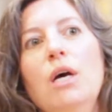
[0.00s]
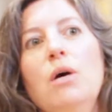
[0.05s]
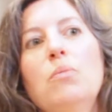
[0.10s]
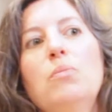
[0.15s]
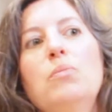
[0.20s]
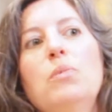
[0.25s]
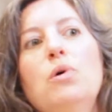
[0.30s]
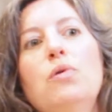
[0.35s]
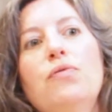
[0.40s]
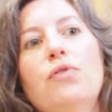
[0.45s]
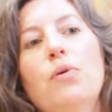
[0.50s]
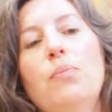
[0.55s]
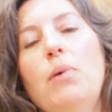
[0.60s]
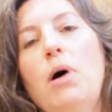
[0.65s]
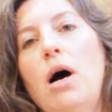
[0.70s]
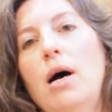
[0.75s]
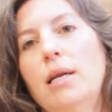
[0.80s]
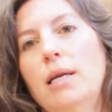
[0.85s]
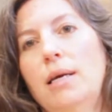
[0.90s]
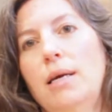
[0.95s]
move your
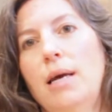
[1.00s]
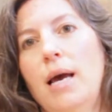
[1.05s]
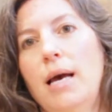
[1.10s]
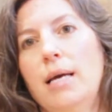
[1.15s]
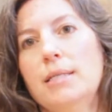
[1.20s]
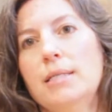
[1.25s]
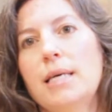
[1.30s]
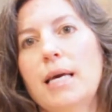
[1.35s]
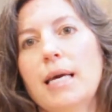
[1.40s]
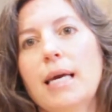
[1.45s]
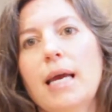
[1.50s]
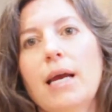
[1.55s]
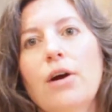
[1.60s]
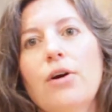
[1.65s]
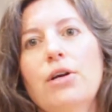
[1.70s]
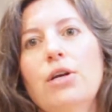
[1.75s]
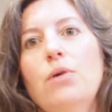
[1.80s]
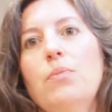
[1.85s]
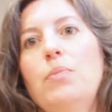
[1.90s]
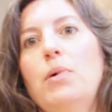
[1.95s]
body and take care
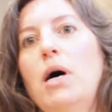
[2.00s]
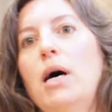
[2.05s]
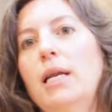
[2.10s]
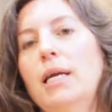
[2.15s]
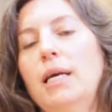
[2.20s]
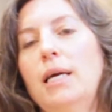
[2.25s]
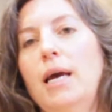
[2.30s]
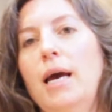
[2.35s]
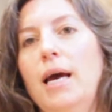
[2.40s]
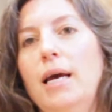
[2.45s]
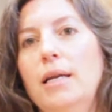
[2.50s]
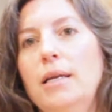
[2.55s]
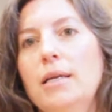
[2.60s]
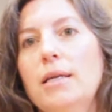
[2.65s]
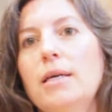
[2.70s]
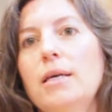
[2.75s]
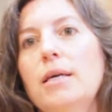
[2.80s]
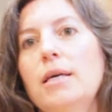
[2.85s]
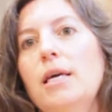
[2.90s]
of your body and